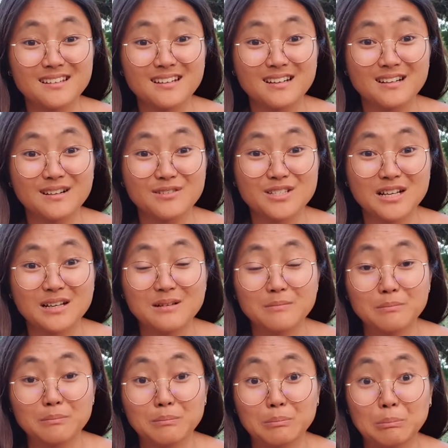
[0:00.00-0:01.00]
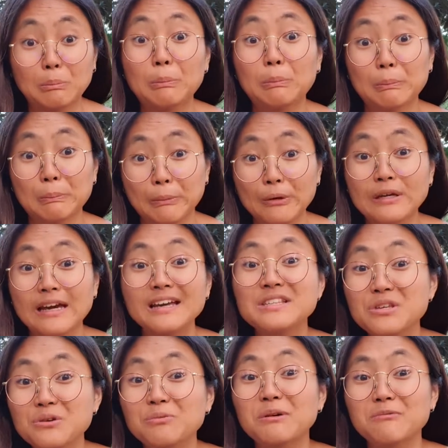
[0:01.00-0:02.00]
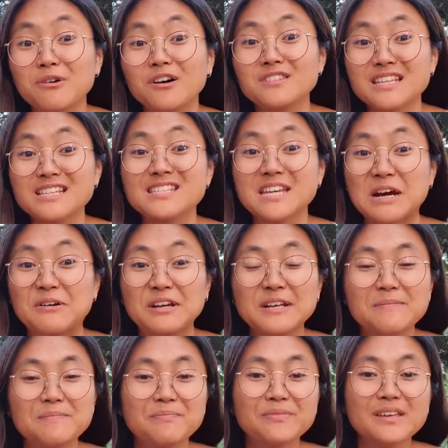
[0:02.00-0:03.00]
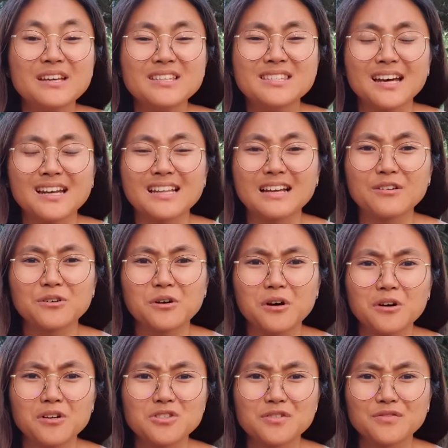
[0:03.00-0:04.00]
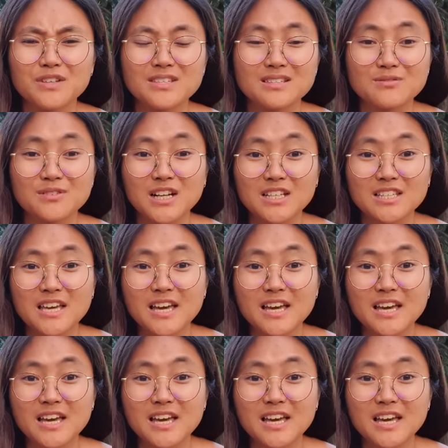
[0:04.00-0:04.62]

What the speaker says: I was like, okay, it's a real one, that's Carrie. They had like a horse office and were like,